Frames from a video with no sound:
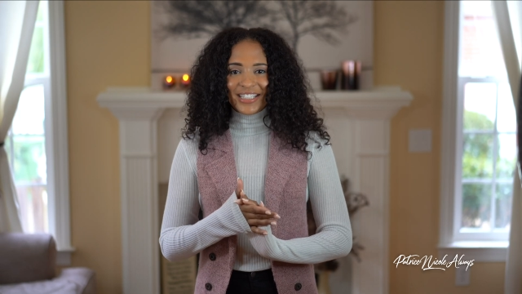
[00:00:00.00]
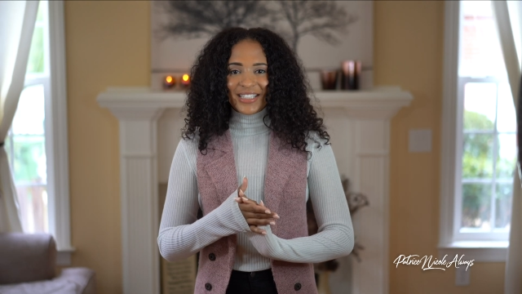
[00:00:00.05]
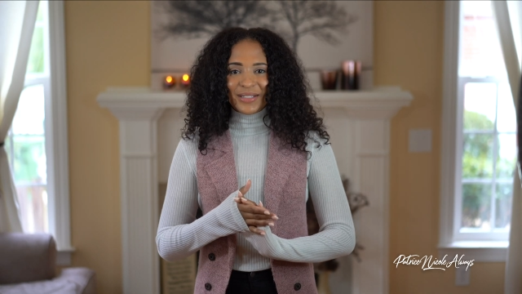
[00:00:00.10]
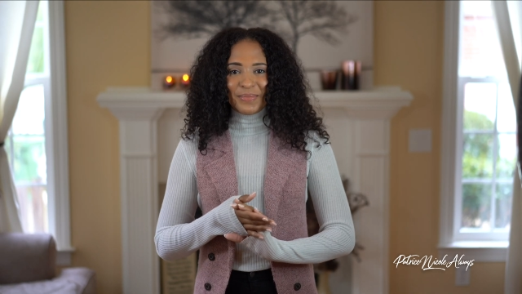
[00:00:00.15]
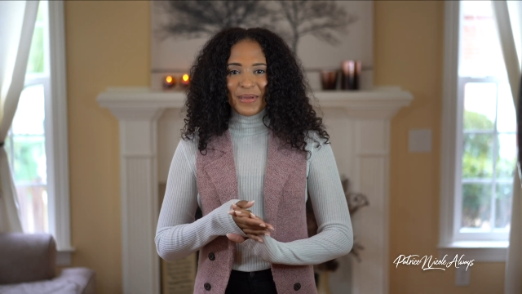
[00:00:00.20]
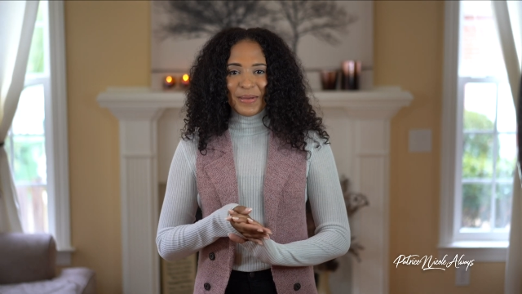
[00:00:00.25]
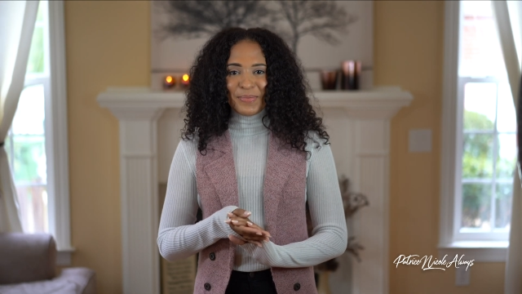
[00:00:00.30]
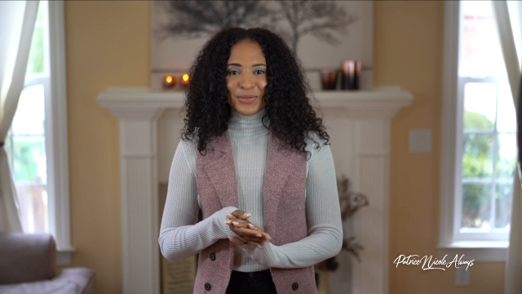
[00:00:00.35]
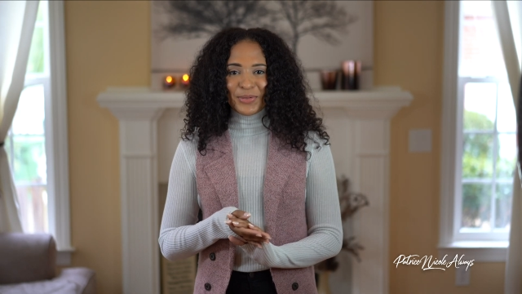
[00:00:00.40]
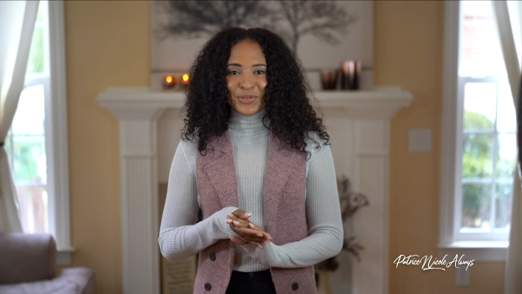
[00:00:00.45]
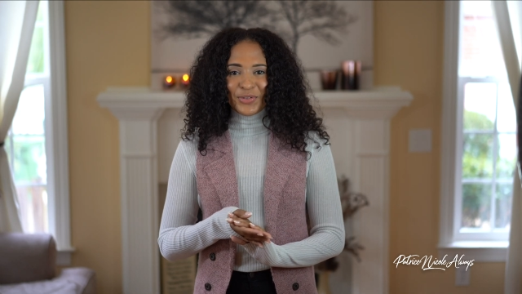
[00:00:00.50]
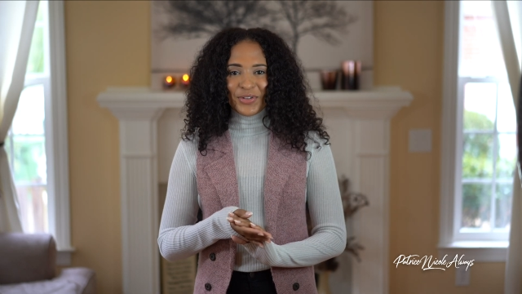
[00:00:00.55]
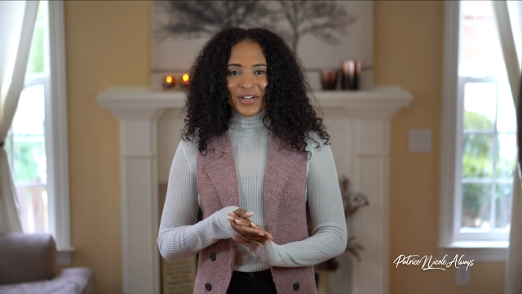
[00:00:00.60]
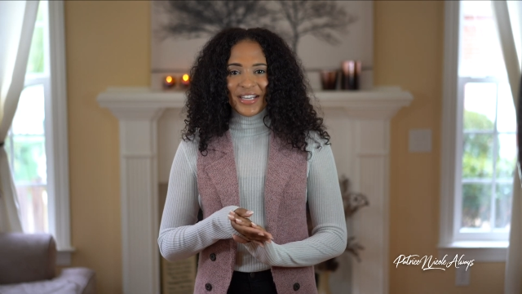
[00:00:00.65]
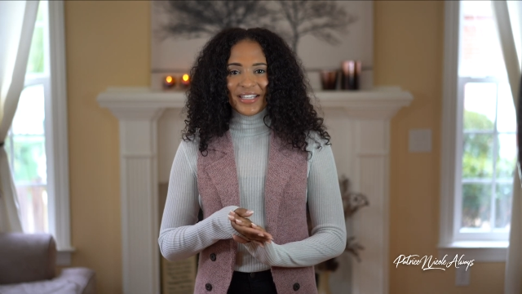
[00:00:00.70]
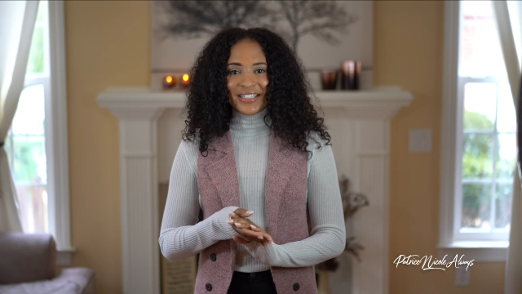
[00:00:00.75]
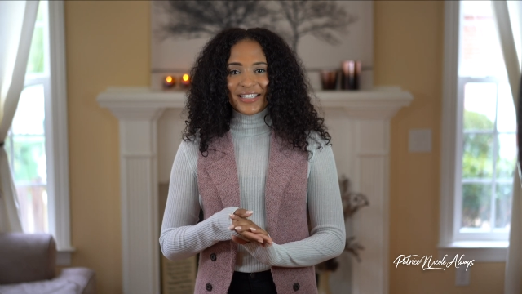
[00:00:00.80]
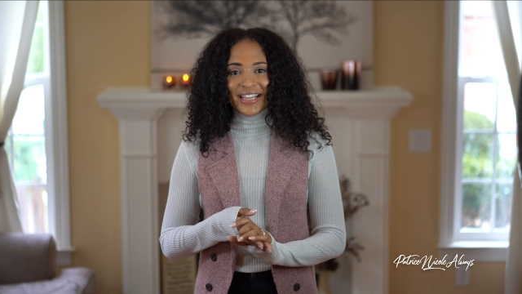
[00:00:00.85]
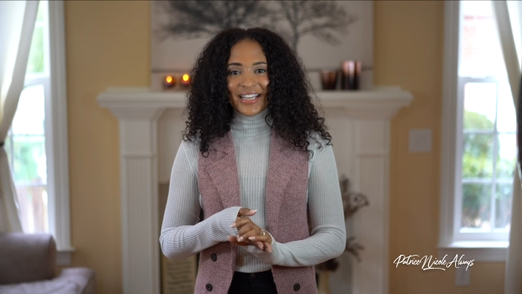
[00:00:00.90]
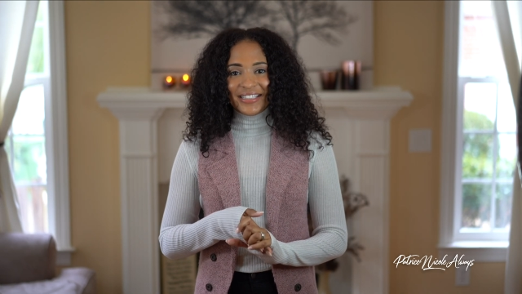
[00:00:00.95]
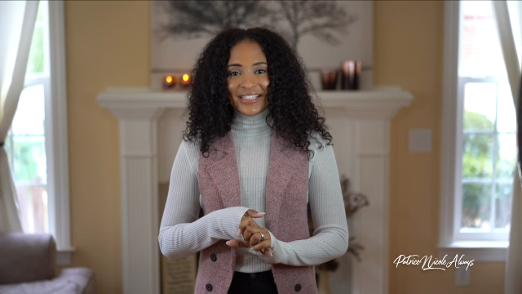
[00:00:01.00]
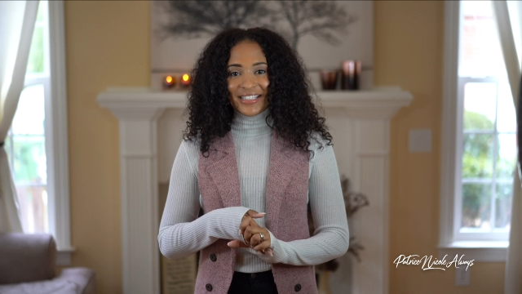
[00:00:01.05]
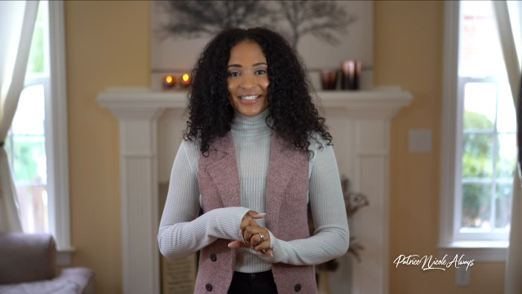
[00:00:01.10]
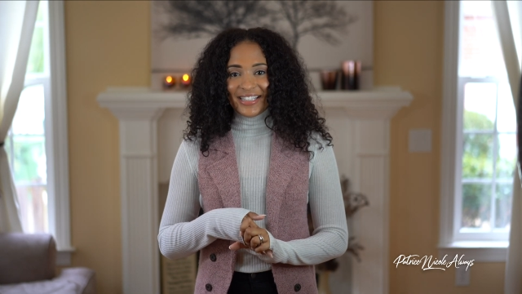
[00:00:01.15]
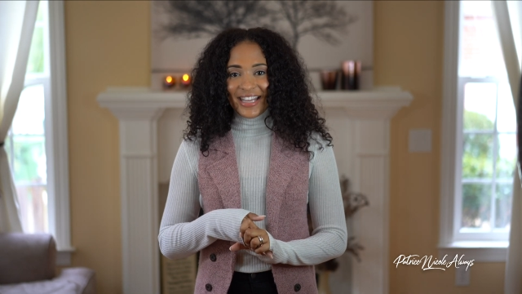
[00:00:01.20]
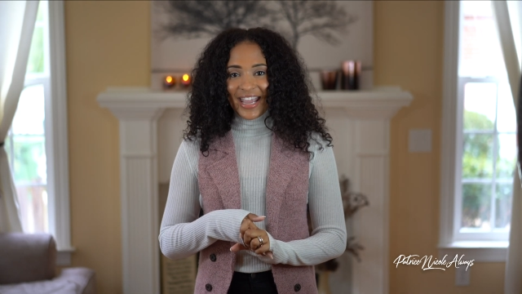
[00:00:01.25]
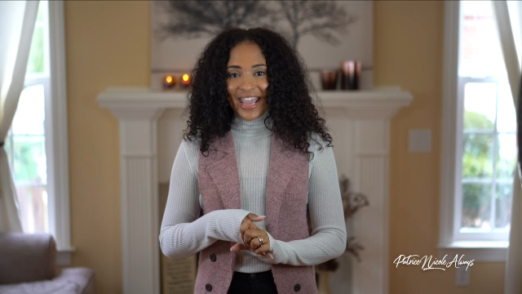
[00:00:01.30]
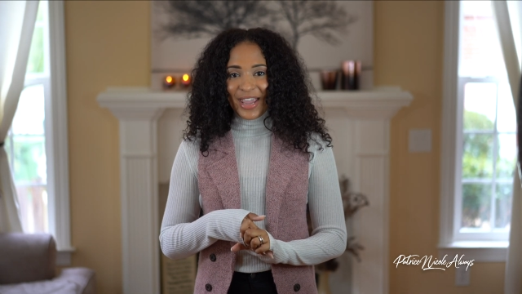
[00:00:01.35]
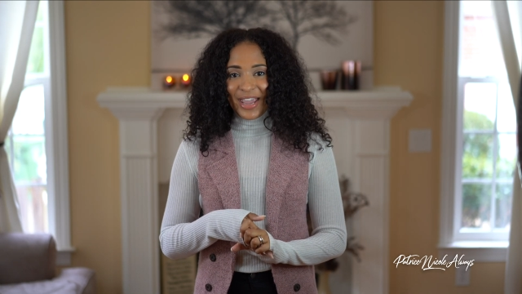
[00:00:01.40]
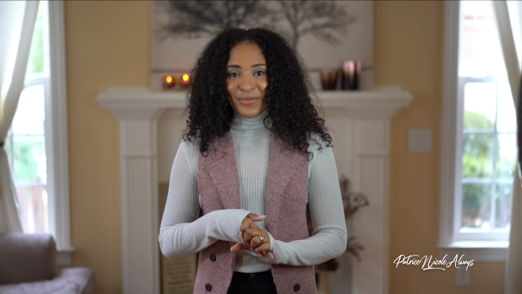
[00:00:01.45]
it's me, Patrice, and
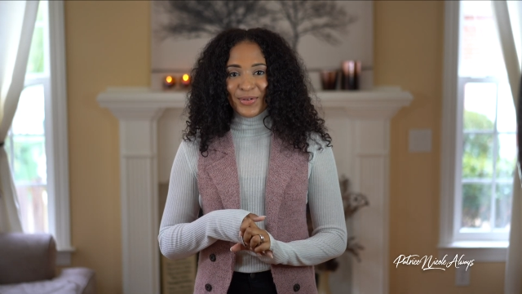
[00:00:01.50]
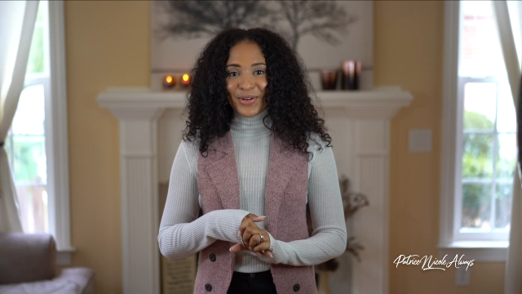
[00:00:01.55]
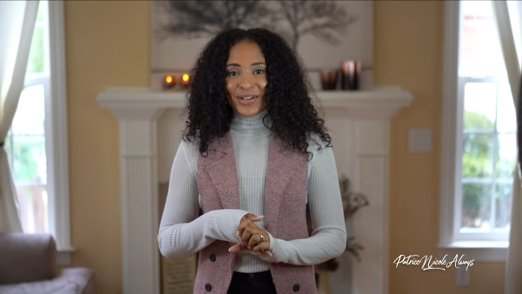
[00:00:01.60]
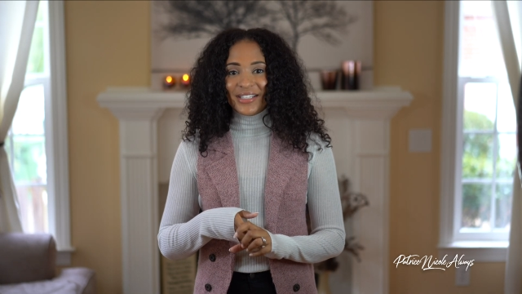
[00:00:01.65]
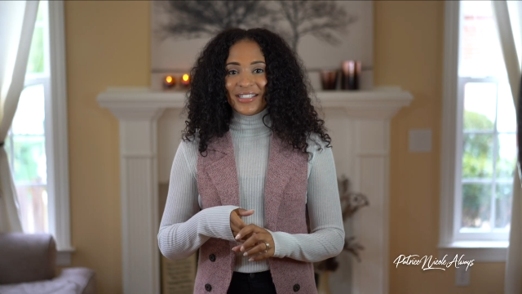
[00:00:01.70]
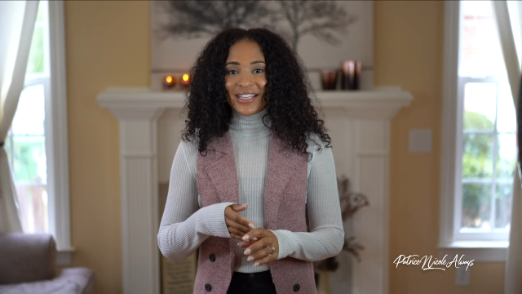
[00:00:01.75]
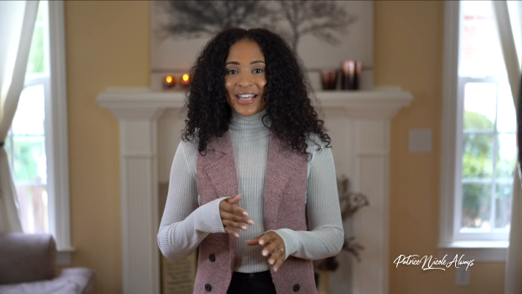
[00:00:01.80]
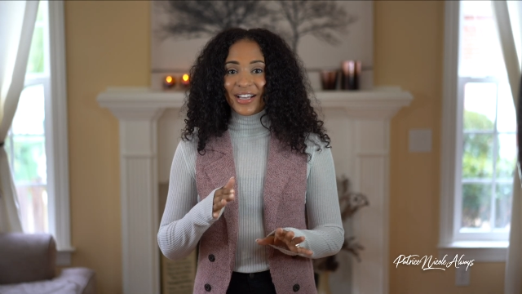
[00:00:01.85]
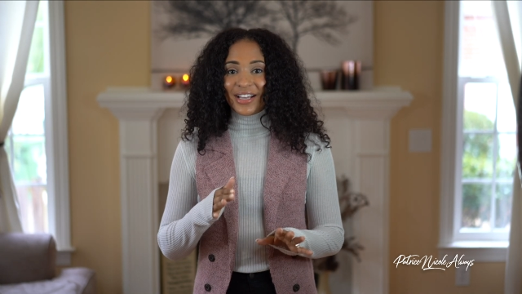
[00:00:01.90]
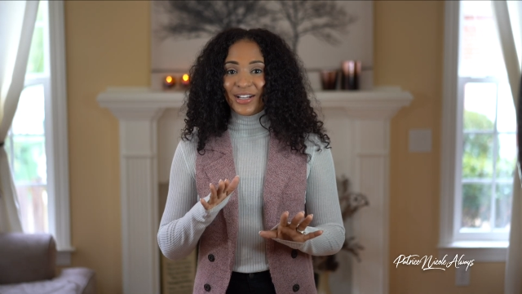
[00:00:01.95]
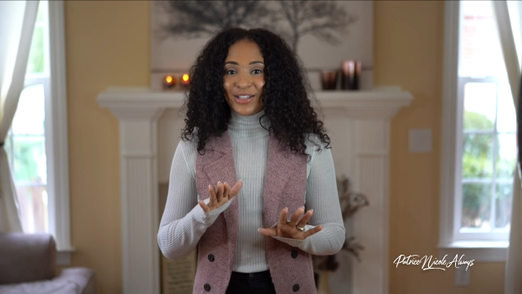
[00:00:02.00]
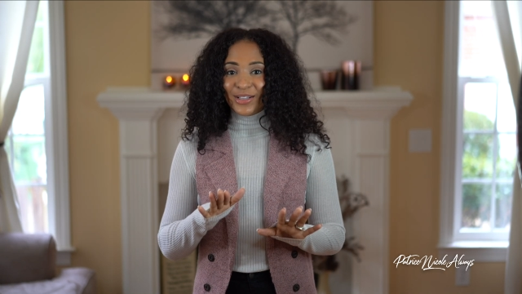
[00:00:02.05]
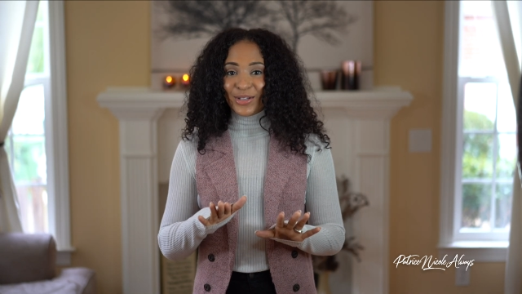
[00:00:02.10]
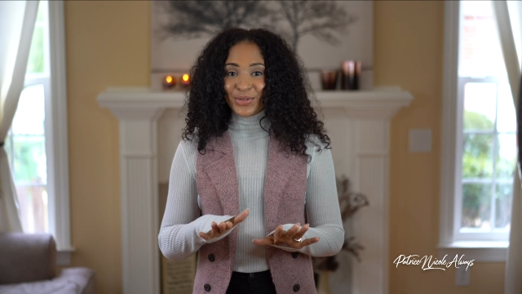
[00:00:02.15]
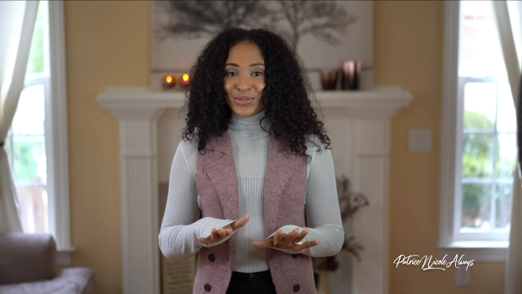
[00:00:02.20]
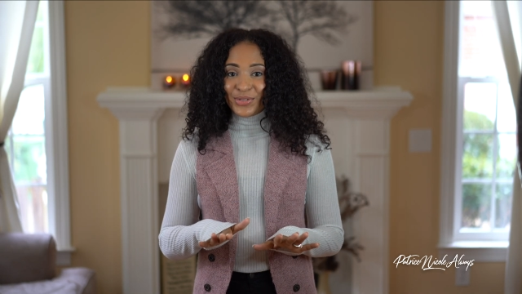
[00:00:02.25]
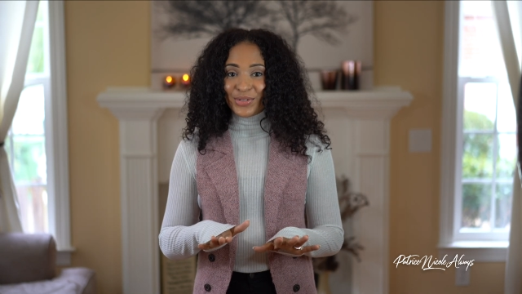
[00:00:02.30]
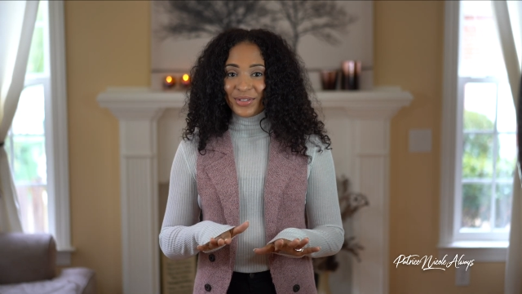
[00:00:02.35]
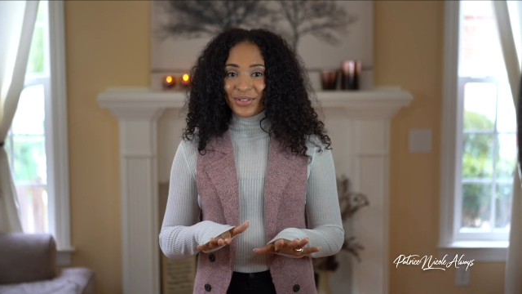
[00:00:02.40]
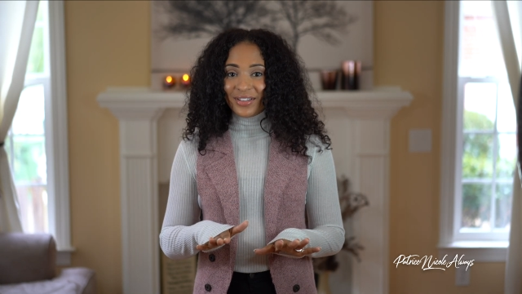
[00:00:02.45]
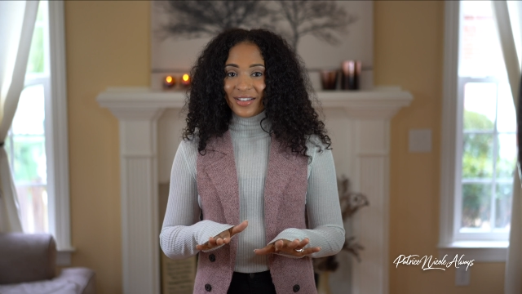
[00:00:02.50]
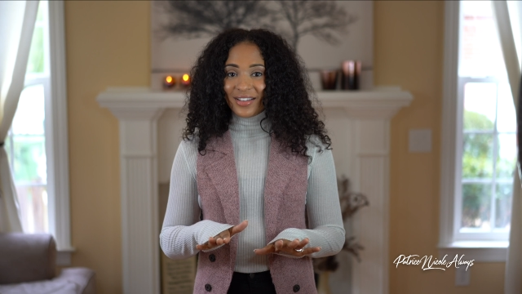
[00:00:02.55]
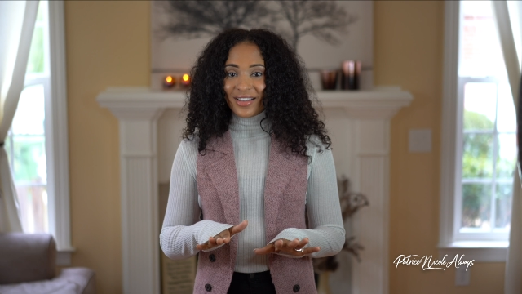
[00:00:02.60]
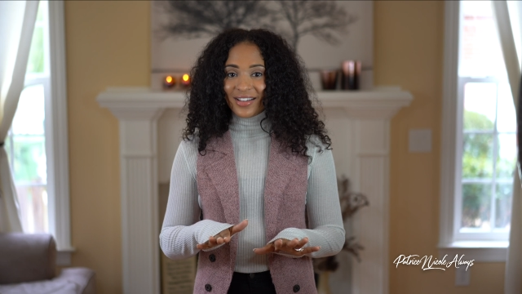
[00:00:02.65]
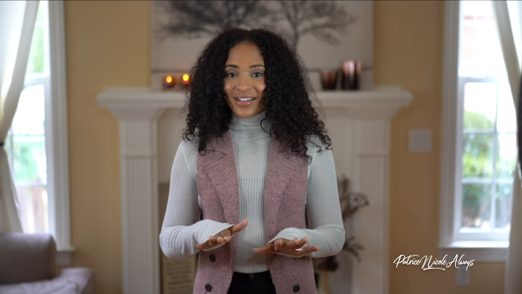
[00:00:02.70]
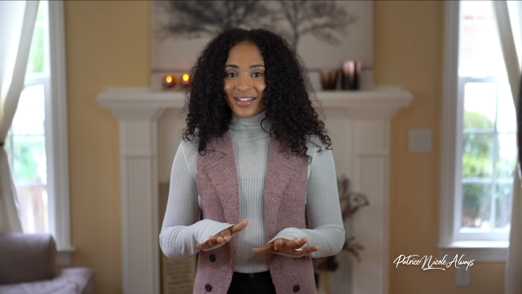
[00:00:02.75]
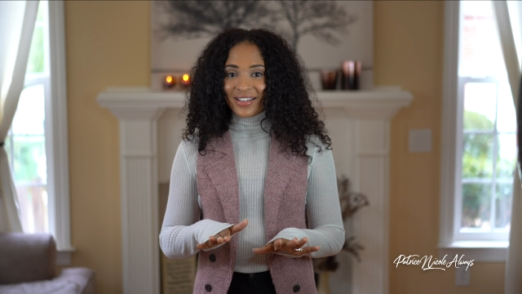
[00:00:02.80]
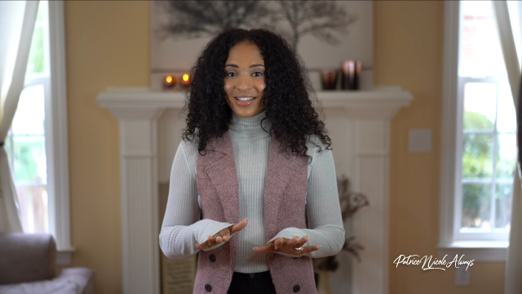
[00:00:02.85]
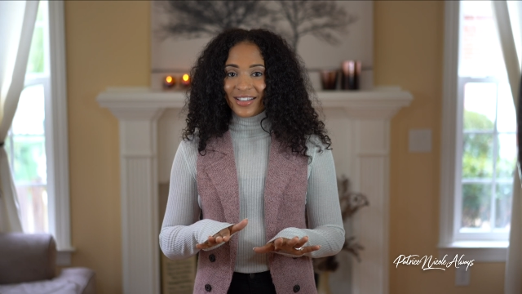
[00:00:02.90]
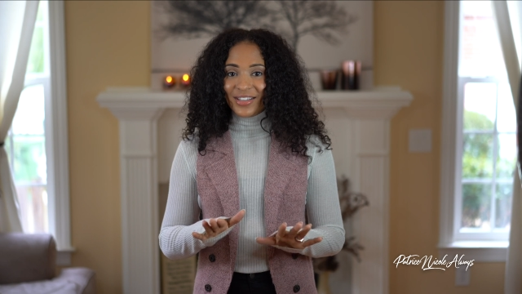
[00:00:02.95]
today we're going to take a closer
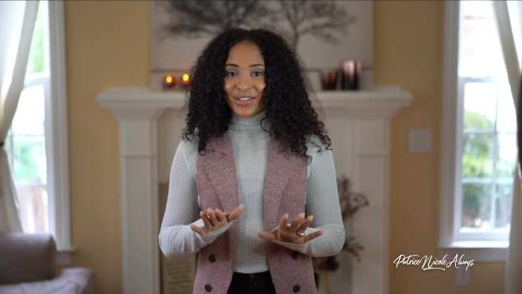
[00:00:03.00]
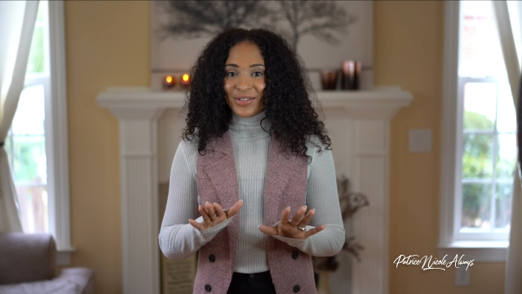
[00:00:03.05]
look